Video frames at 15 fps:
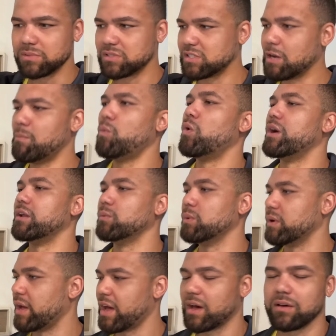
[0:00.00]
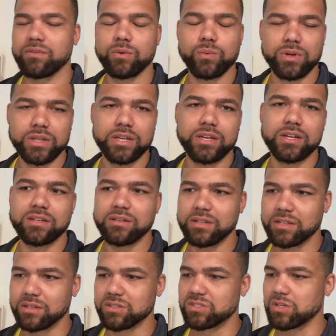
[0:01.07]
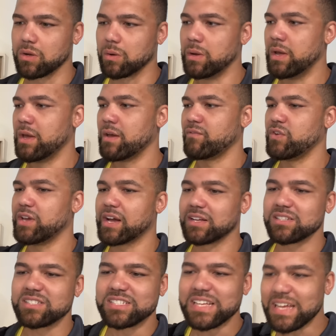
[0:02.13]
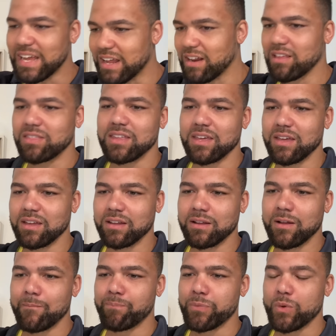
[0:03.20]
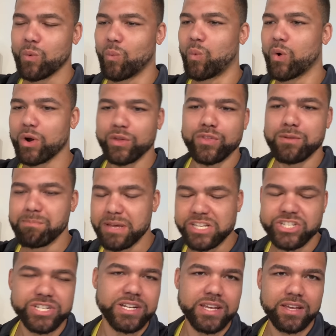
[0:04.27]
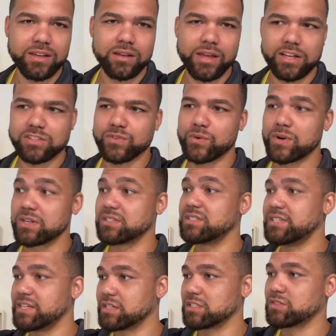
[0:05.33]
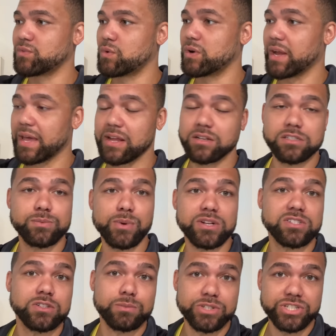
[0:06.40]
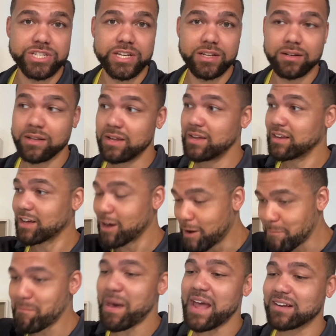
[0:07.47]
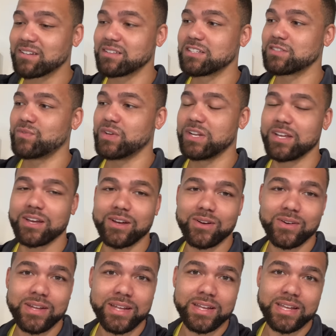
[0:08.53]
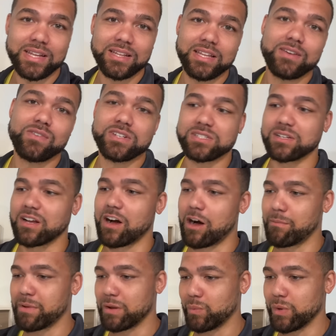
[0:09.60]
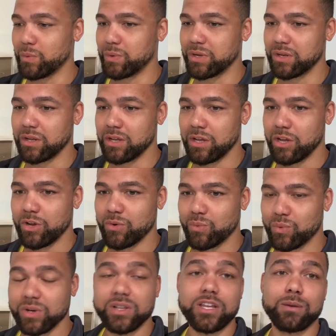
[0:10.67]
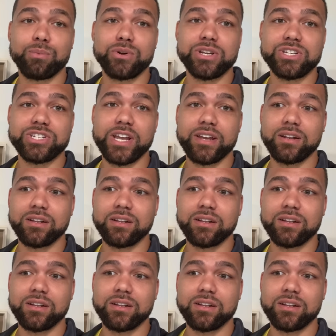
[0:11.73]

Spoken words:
someone will have a really good deal. So if you guys see anything worth mentioning as far as deals for an espresso machine, come back to this video and leave us a comment. We would really appreciate